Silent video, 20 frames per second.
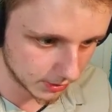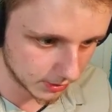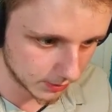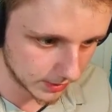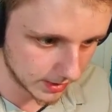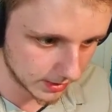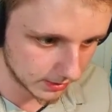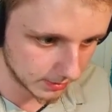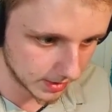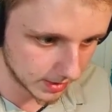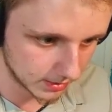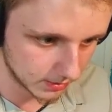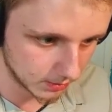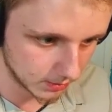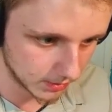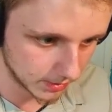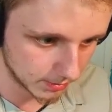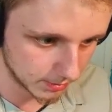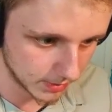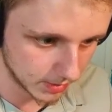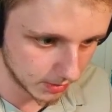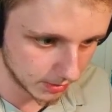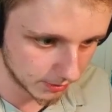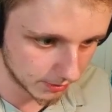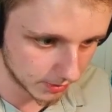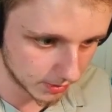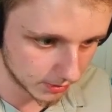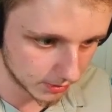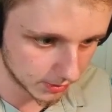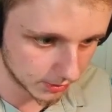We need to make 1 million
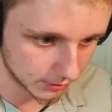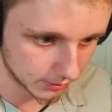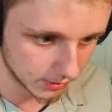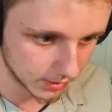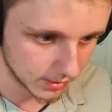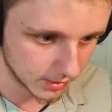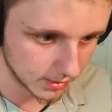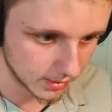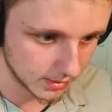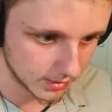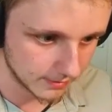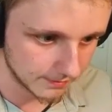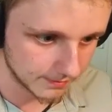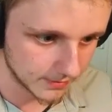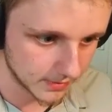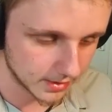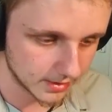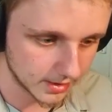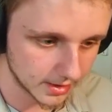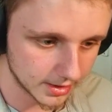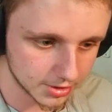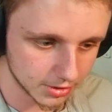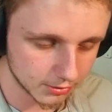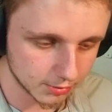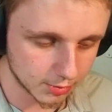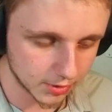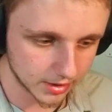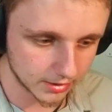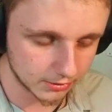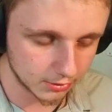photos. Did it just
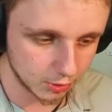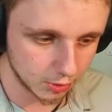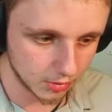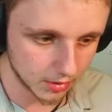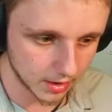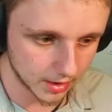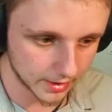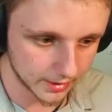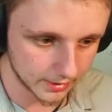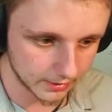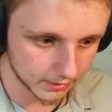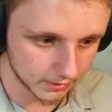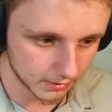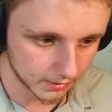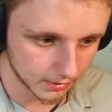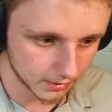break 2 lights?